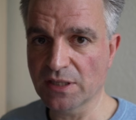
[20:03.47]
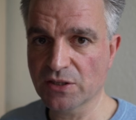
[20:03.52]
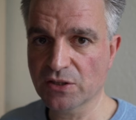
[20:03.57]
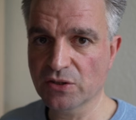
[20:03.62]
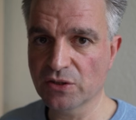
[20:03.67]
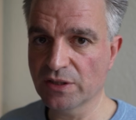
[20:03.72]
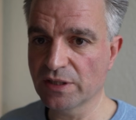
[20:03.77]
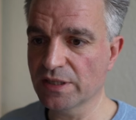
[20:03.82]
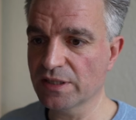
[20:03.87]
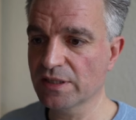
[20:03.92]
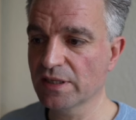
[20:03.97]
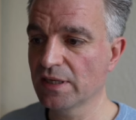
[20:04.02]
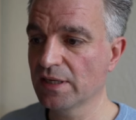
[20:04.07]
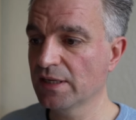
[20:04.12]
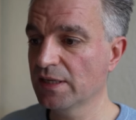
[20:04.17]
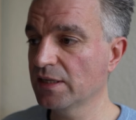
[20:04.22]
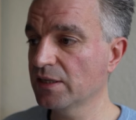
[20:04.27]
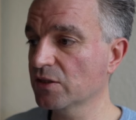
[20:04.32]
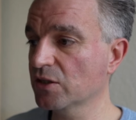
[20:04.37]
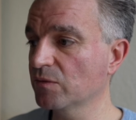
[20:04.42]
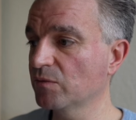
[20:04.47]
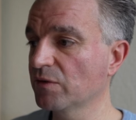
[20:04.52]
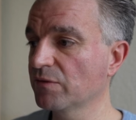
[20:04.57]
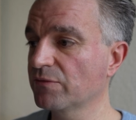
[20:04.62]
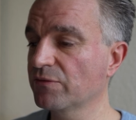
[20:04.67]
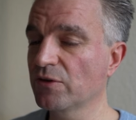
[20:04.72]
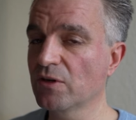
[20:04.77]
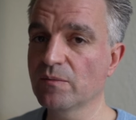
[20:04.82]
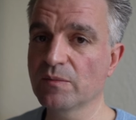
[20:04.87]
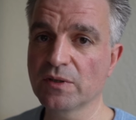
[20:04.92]
studies. He's coming
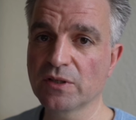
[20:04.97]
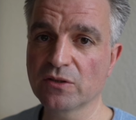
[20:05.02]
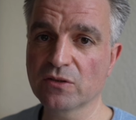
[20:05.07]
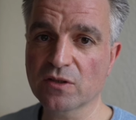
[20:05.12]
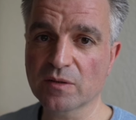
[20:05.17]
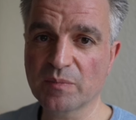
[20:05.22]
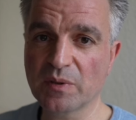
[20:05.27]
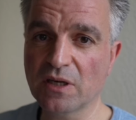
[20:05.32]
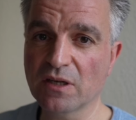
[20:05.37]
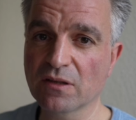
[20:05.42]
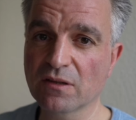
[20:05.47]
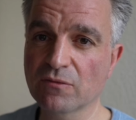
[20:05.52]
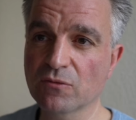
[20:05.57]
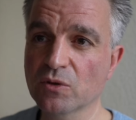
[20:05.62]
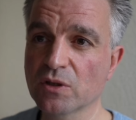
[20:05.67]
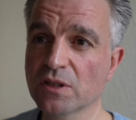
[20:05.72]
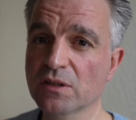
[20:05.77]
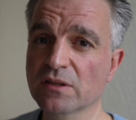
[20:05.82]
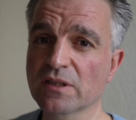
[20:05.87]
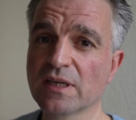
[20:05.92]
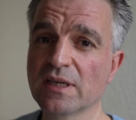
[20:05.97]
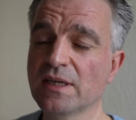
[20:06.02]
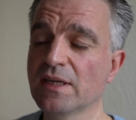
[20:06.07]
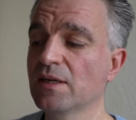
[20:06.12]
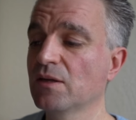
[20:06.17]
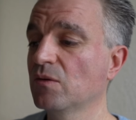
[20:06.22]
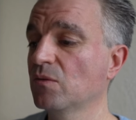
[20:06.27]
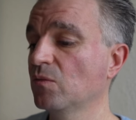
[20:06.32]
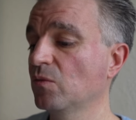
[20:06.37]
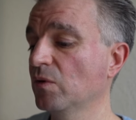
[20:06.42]
from another part of the world
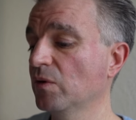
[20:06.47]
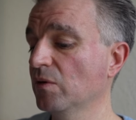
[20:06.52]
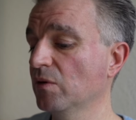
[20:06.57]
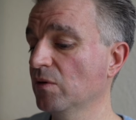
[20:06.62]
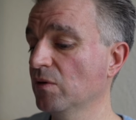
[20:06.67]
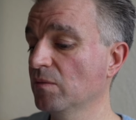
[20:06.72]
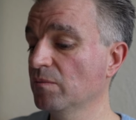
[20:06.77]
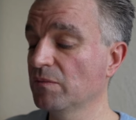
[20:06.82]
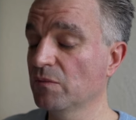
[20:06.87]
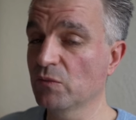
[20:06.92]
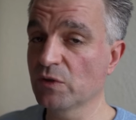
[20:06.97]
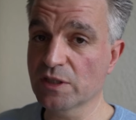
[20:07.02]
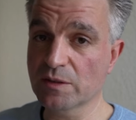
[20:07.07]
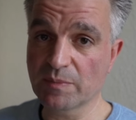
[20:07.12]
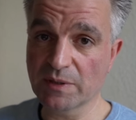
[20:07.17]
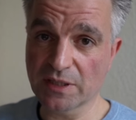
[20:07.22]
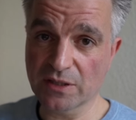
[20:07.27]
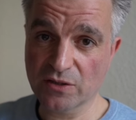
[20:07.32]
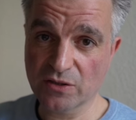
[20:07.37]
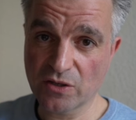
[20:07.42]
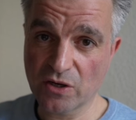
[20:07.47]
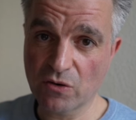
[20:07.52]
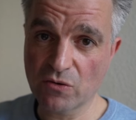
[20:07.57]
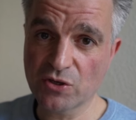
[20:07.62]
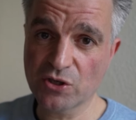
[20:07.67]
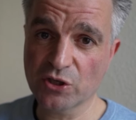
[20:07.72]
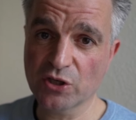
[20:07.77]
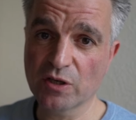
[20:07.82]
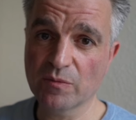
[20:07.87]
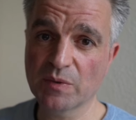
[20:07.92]
where he speaks no
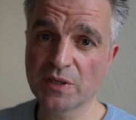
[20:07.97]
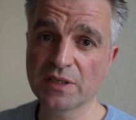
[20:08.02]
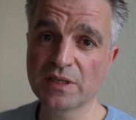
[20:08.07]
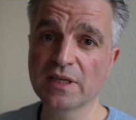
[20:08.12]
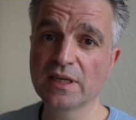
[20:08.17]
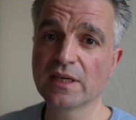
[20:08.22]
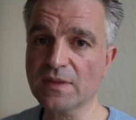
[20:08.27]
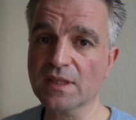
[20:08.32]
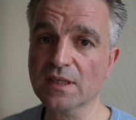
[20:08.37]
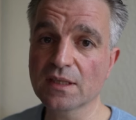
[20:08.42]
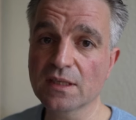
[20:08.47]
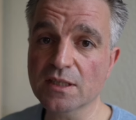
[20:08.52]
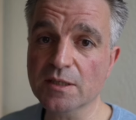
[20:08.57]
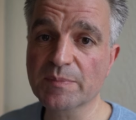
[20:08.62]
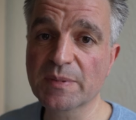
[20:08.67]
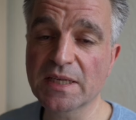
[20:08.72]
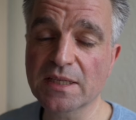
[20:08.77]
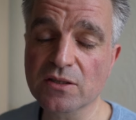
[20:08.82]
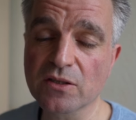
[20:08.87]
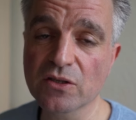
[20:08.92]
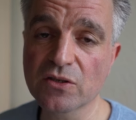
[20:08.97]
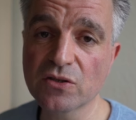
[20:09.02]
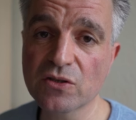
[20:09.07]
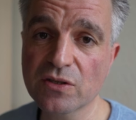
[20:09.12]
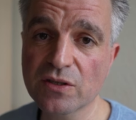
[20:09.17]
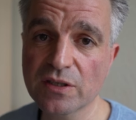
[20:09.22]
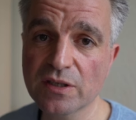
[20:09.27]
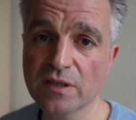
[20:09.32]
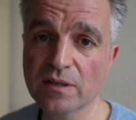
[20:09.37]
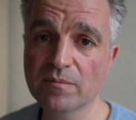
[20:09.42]
German. He speaks
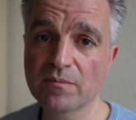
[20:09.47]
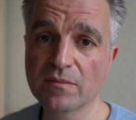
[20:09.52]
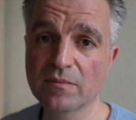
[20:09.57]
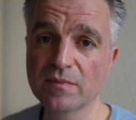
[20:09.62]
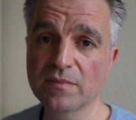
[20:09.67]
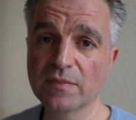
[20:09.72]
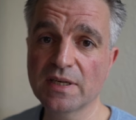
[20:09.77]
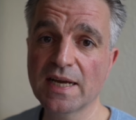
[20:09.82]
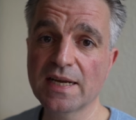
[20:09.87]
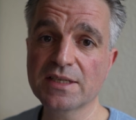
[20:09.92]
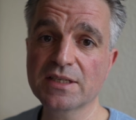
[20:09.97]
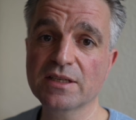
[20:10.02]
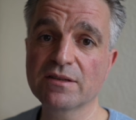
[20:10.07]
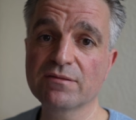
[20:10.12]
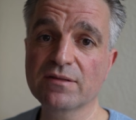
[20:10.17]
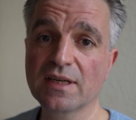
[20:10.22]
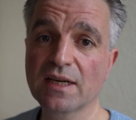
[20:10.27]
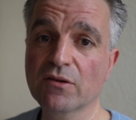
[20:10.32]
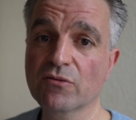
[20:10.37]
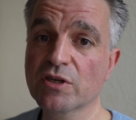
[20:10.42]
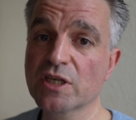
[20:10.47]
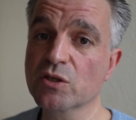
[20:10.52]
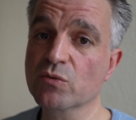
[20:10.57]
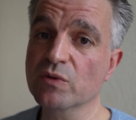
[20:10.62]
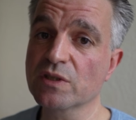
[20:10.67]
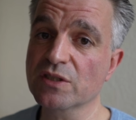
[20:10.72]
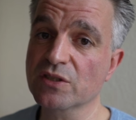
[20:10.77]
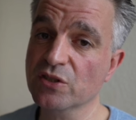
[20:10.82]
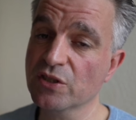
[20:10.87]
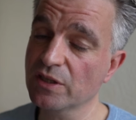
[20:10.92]
another native language,
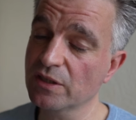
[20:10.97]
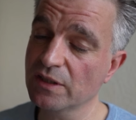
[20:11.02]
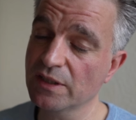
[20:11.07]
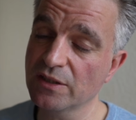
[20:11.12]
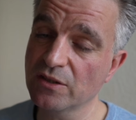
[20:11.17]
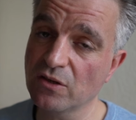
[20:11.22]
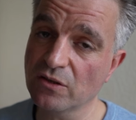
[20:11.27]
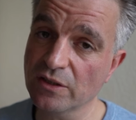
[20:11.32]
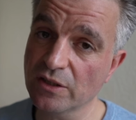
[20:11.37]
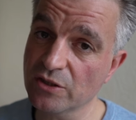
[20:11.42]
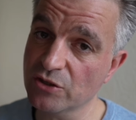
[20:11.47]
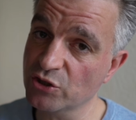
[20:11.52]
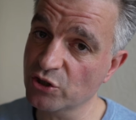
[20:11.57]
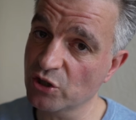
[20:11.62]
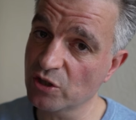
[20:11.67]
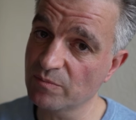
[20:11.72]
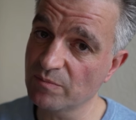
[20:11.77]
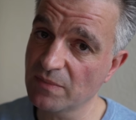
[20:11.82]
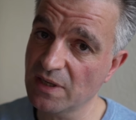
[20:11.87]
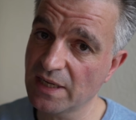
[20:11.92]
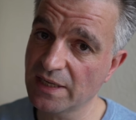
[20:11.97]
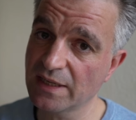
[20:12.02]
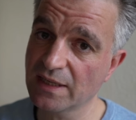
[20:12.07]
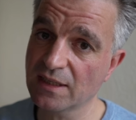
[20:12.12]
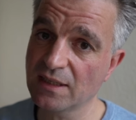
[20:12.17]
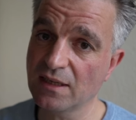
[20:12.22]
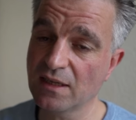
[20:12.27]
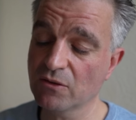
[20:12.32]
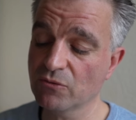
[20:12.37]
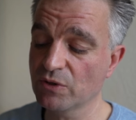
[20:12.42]
which is certainly not a Germanic
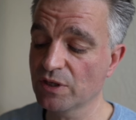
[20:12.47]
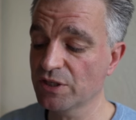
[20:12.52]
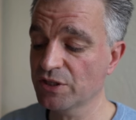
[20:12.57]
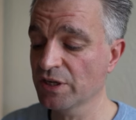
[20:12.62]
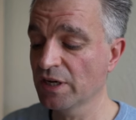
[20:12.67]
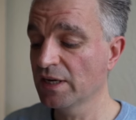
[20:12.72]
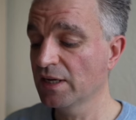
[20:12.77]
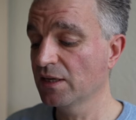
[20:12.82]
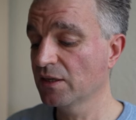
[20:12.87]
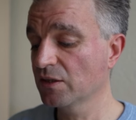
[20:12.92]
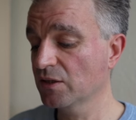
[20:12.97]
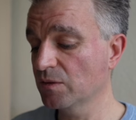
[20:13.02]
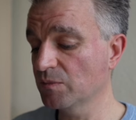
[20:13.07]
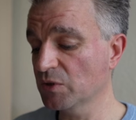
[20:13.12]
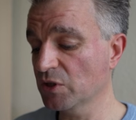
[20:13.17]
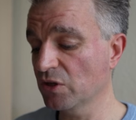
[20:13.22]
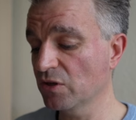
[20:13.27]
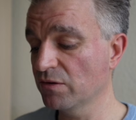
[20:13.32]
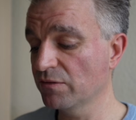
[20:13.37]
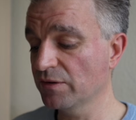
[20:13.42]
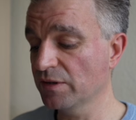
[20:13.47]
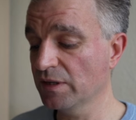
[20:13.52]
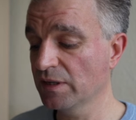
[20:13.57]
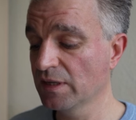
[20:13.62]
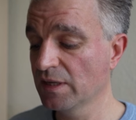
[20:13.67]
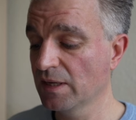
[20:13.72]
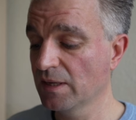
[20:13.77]
language. Comes over